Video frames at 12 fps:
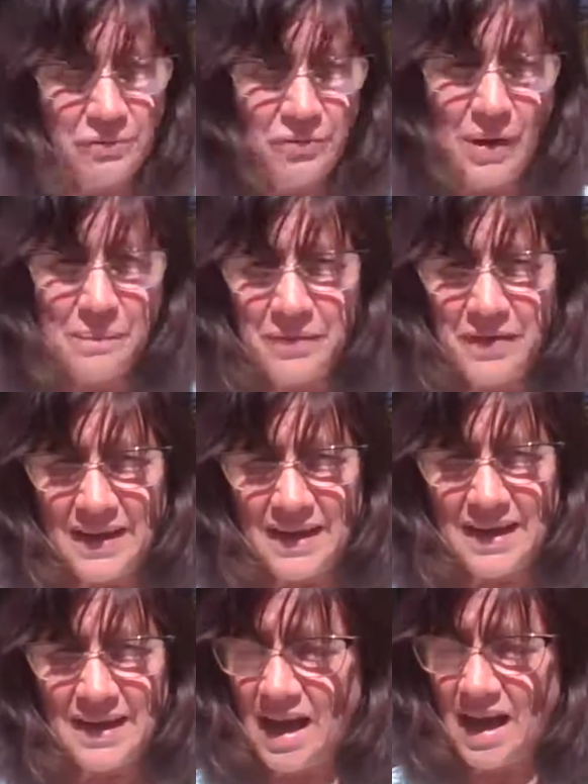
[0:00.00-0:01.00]
from
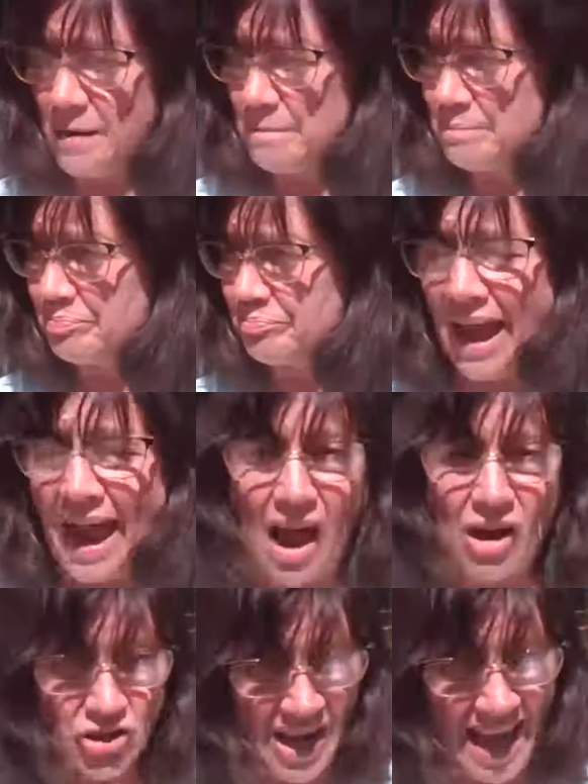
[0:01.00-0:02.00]
the
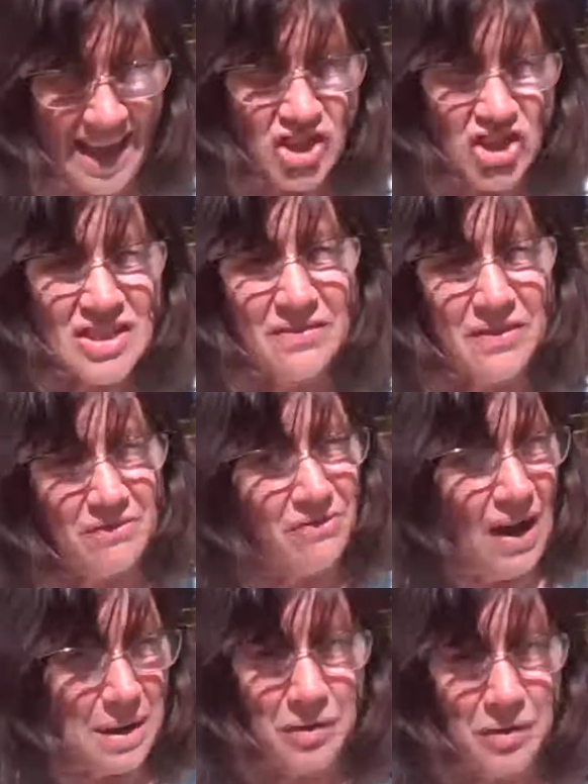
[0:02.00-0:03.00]
outer edges of the
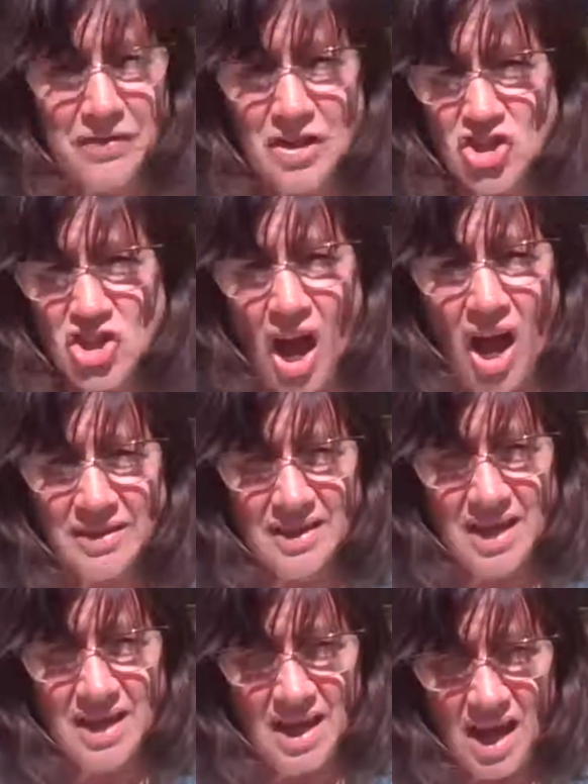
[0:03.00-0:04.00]
frame of the shot,
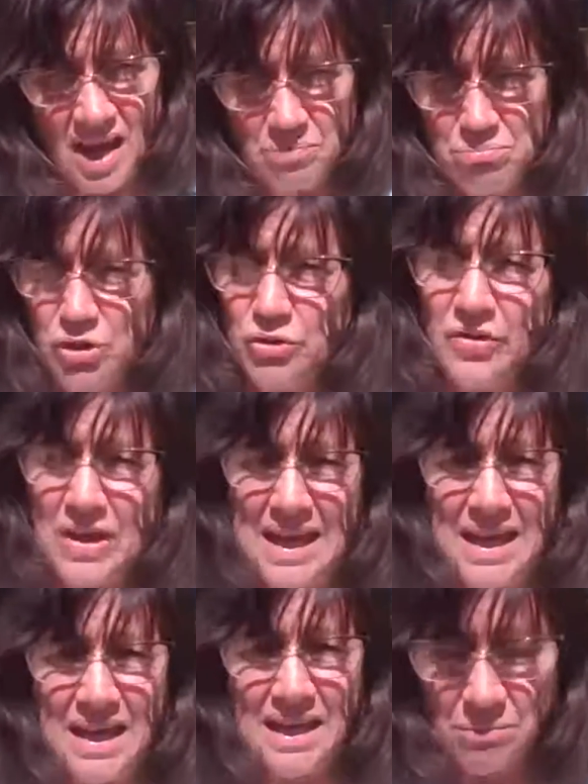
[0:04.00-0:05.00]
move
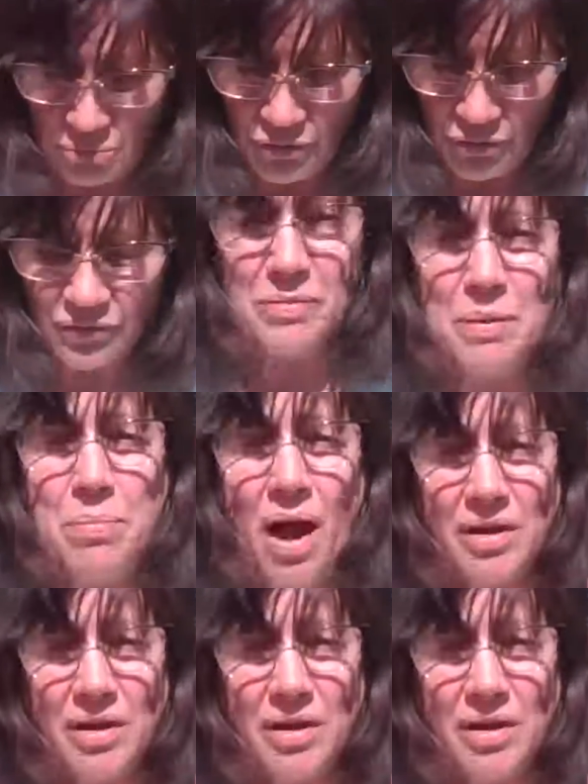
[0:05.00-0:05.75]
in, move from the